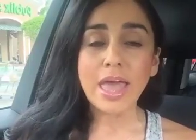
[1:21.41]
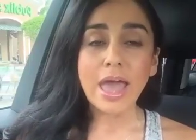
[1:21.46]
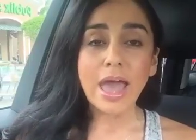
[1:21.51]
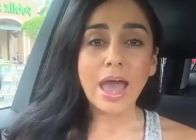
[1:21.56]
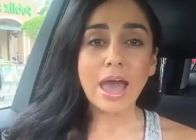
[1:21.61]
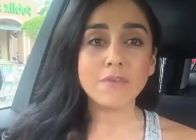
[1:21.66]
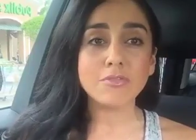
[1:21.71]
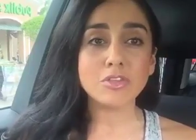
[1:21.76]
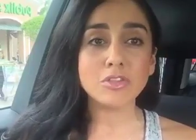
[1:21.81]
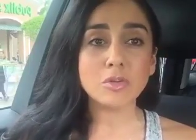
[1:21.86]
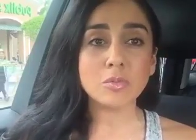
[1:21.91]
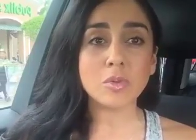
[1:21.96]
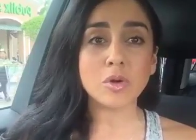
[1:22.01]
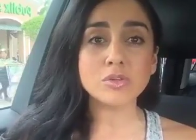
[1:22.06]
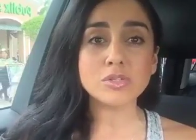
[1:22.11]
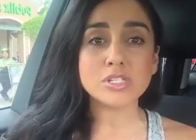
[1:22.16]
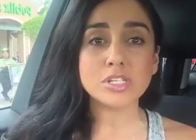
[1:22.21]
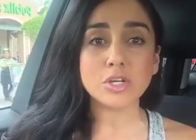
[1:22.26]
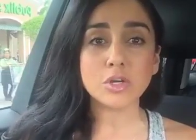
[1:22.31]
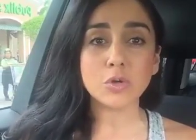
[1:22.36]
having the
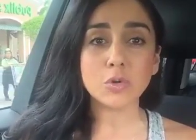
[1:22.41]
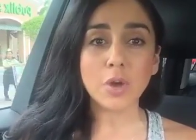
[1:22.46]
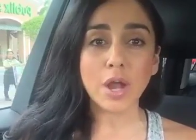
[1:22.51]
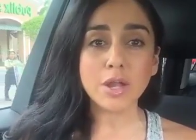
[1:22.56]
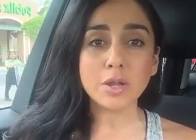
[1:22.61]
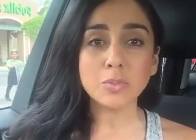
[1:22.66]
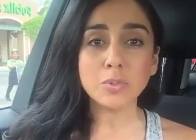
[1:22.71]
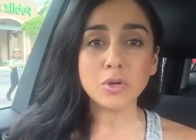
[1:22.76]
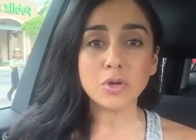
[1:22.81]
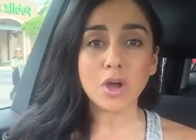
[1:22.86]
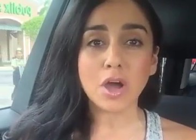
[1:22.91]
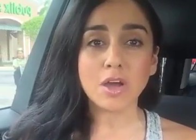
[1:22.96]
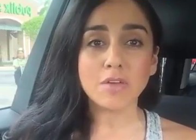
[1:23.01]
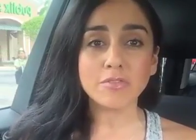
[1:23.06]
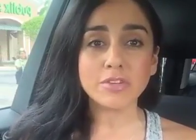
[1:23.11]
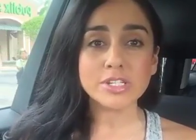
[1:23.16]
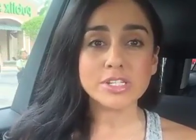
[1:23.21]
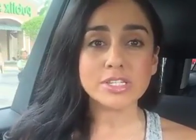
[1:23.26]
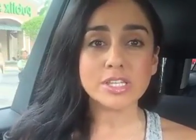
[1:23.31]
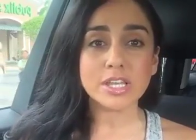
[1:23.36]
most incredible
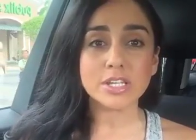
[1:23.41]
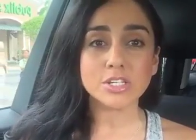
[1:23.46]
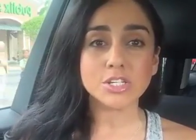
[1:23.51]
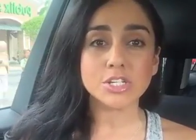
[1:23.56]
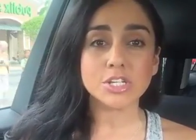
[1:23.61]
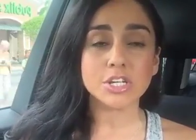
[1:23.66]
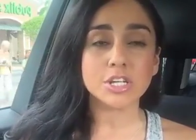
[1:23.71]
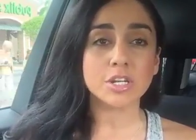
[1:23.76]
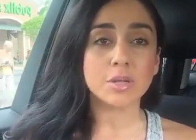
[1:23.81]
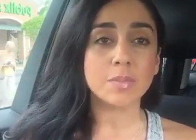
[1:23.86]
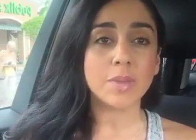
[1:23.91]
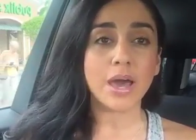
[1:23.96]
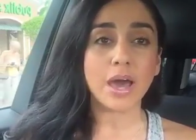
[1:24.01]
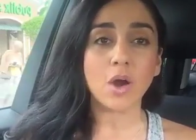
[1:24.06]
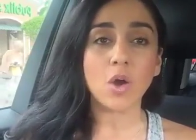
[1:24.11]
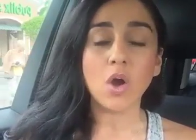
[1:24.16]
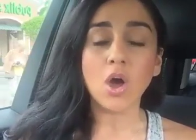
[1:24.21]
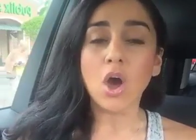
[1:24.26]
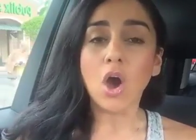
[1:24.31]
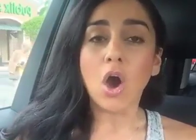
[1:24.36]
conversation
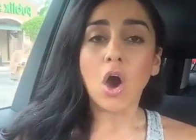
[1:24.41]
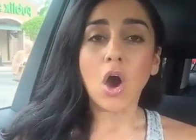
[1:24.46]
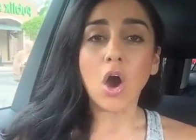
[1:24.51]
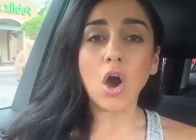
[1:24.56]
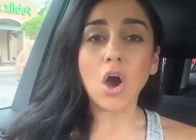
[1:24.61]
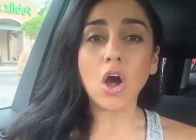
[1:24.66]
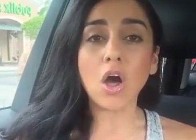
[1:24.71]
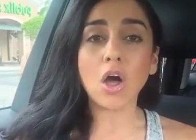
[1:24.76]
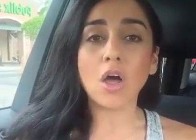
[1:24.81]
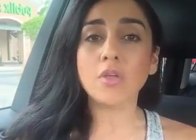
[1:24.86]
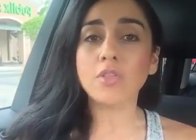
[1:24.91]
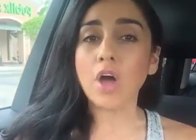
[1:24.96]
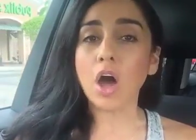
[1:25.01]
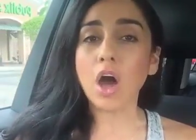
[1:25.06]
about all